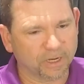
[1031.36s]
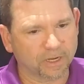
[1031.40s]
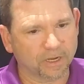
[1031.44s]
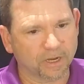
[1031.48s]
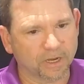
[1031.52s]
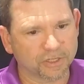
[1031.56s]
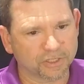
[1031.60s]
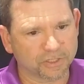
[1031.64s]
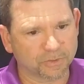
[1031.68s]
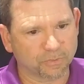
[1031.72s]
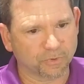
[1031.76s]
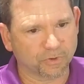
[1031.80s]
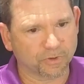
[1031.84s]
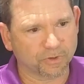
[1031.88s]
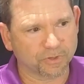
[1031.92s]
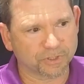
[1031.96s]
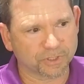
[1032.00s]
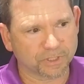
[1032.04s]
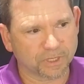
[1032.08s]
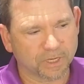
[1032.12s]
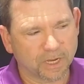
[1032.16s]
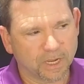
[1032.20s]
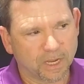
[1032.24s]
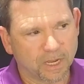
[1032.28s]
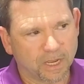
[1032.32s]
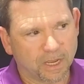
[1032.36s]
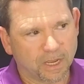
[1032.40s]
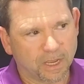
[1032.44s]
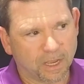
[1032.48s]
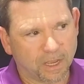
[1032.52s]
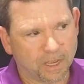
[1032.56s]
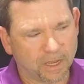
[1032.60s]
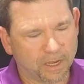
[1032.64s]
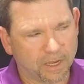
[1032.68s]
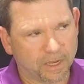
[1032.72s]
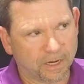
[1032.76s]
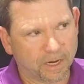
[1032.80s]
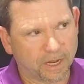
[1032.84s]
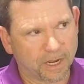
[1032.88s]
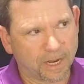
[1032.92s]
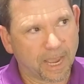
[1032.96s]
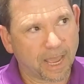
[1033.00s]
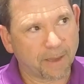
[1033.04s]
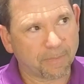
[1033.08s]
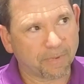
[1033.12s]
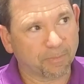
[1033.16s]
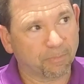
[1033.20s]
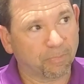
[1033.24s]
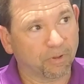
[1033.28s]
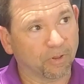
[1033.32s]
customers in a
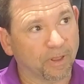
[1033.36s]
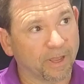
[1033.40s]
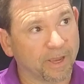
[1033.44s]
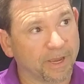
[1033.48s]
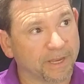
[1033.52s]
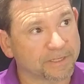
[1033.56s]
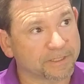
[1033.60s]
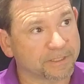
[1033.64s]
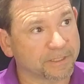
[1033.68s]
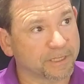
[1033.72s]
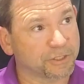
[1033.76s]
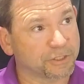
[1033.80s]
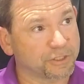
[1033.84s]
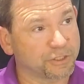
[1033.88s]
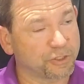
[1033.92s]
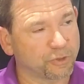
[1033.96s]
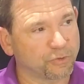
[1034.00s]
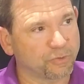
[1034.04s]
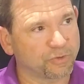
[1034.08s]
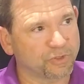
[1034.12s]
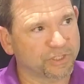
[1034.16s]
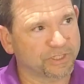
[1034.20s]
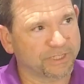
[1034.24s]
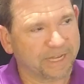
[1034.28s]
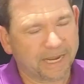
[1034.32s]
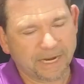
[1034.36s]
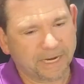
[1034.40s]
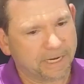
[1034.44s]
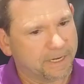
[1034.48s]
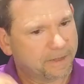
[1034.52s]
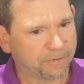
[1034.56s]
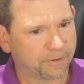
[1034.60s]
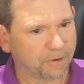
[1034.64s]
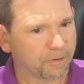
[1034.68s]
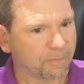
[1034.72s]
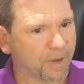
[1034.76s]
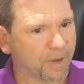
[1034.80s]
happy place that you stay in their